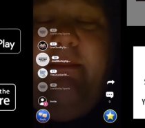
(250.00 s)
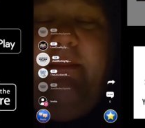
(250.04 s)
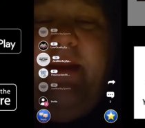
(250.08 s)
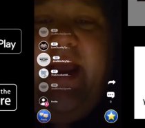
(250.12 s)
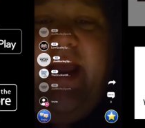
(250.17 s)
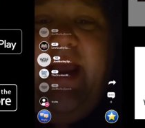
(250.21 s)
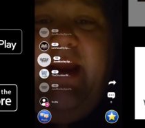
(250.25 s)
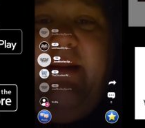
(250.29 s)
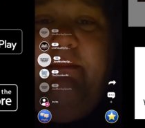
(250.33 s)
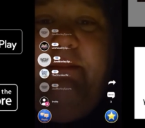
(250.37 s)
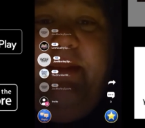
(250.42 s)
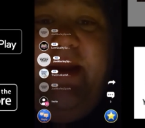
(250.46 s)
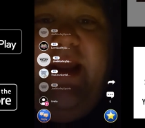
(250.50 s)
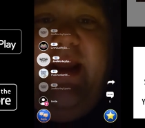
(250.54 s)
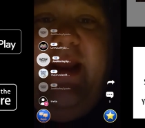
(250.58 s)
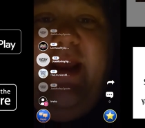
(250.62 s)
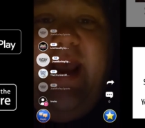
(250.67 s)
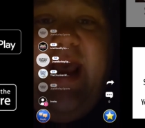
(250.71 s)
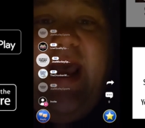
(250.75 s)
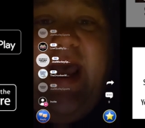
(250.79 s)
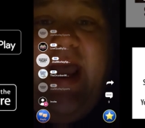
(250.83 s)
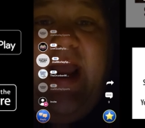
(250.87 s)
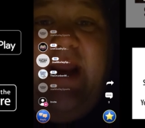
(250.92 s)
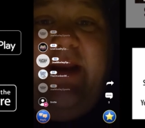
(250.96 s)
and
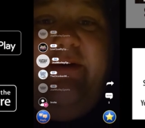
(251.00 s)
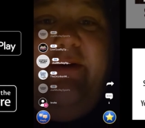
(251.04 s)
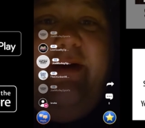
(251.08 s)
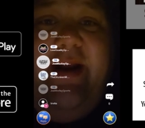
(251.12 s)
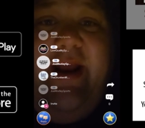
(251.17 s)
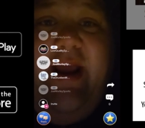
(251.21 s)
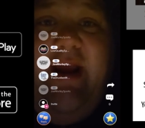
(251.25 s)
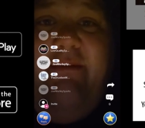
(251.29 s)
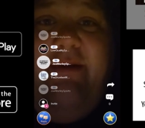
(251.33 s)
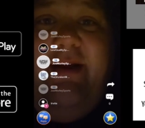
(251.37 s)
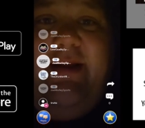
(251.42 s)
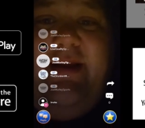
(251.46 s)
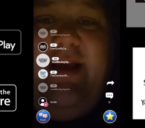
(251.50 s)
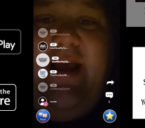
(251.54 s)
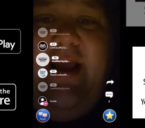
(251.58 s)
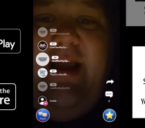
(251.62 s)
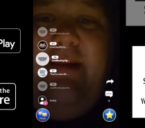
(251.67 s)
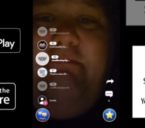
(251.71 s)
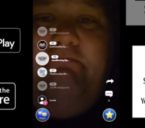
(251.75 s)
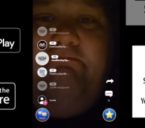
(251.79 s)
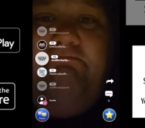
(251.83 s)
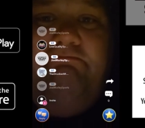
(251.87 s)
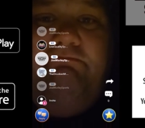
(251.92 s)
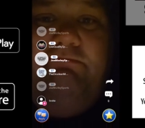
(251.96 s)
be accurate every
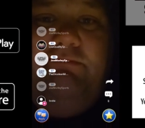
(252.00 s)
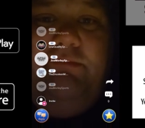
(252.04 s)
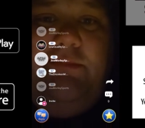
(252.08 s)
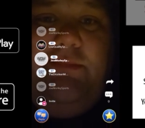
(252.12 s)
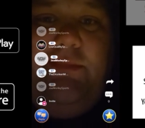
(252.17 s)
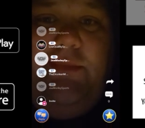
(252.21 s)
time?